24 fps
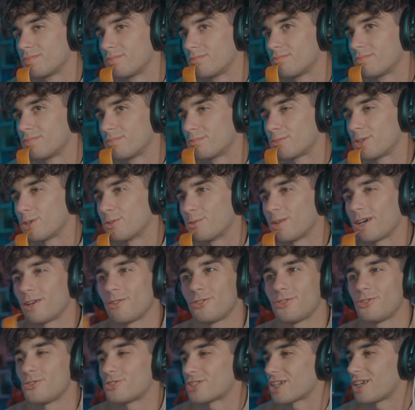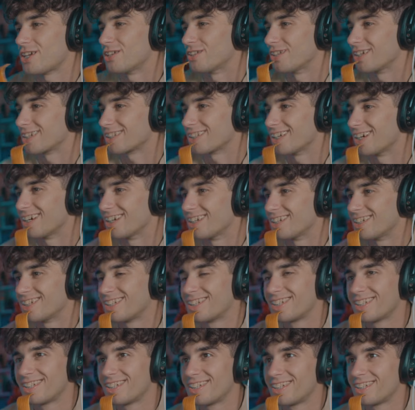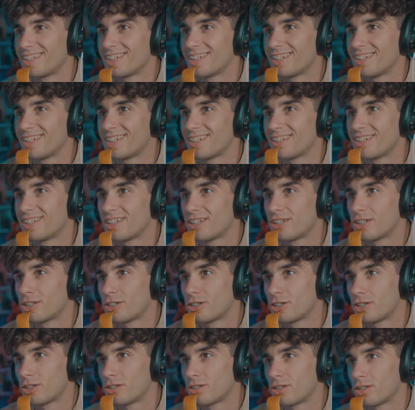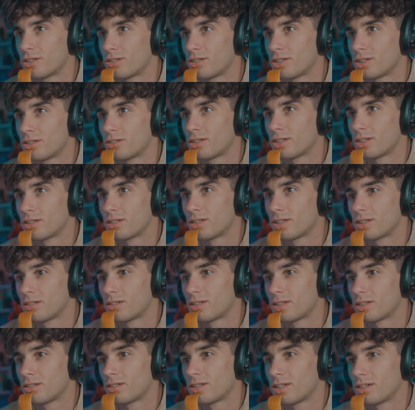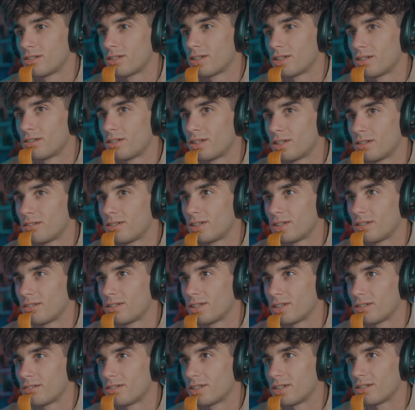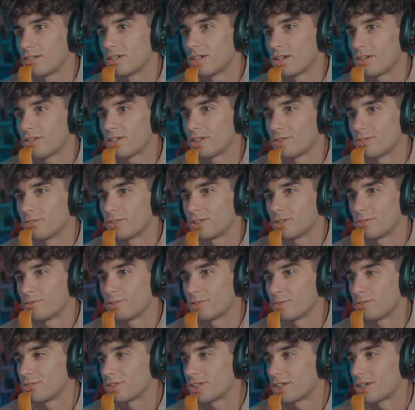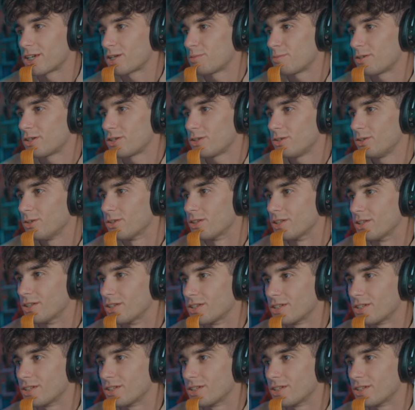Bro, why would you say it like hmm. that? We can't take him at different times. They'll be totally separate trips. All right, well then we won't take him at all then.